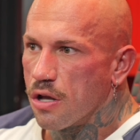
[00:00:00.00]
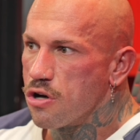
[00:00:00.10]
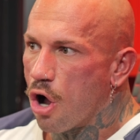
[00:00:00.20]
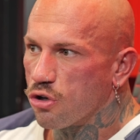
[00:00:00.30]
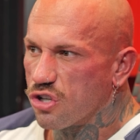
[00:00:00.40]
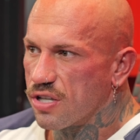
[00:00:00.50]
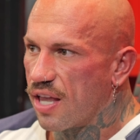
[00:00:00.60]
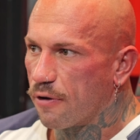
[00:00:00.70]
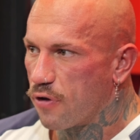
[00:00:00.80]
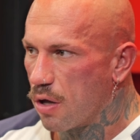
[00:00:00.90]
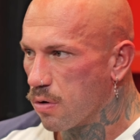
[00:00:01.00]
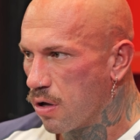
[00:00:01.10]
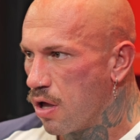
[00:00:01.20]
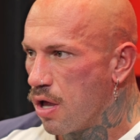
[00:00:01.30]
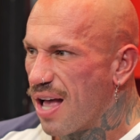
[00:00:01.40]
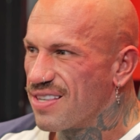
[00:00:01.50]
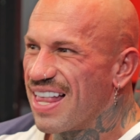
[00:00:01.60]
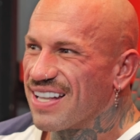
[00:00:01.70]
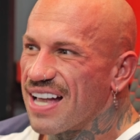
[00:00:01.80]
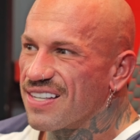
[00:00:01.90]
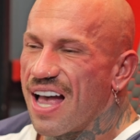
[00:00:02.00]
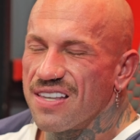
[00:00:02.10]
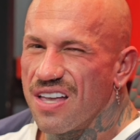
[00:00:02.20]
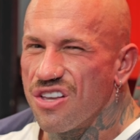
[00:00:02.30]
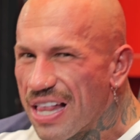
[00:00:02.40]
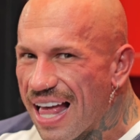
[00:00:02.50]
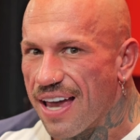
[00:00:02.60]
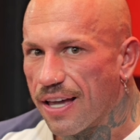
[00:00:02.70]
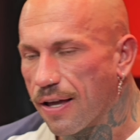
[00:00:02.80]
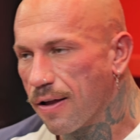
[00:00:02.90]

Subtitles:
not just select few, and select the exercise that you like.